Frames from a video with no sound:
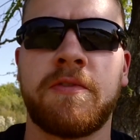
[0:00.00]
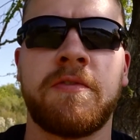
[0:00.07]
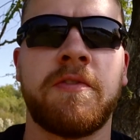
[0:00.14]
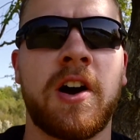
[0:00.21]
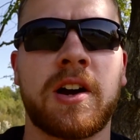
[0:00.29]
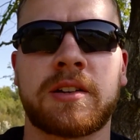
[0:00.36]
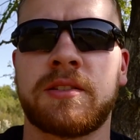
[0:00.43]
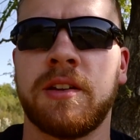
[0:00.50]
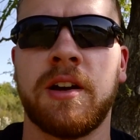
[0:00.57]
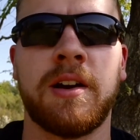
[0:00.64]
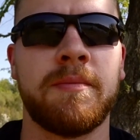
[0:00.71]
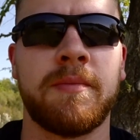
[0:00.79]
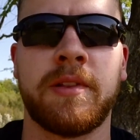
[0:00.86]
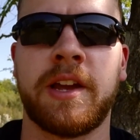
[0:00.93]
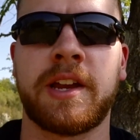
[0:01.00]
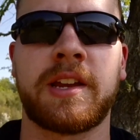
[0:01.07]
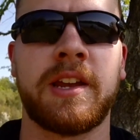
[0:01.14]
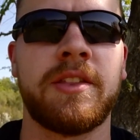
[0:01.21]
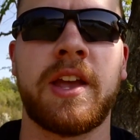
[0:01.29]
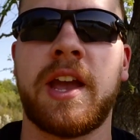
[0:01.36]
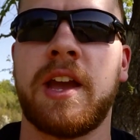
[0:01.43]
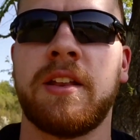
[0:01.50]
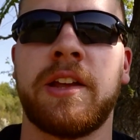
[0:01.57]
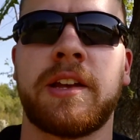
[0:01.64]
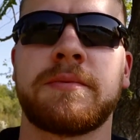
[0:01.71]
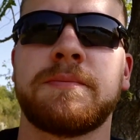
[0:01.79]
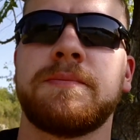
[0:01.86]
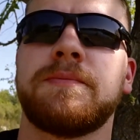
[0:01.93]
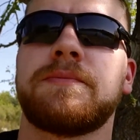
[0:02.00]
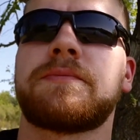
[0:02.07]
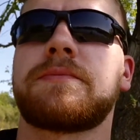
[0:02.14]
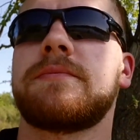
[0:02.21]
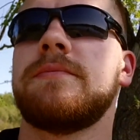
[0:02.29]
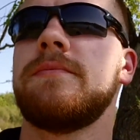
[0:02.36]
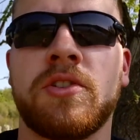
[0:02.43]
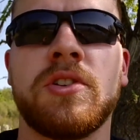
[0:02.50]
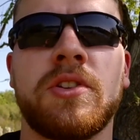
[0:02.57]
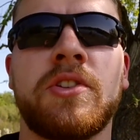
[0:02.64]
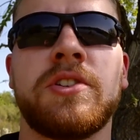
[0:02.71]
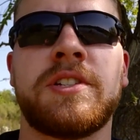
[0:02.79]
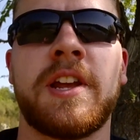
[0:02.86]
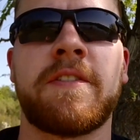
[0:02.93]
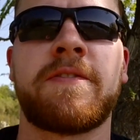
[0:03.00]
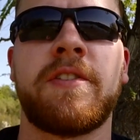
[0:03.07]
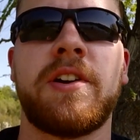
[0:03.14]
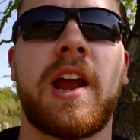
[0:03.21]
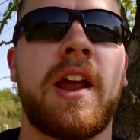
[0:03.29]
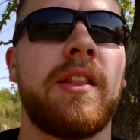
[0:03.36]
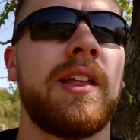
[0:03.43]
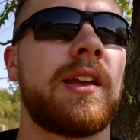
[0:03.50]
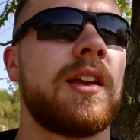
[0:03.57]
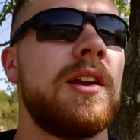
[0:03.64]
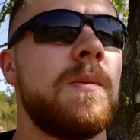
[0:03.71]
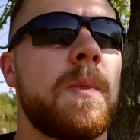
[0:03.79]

fucked up, like, in the head. Like, they're different, and, like,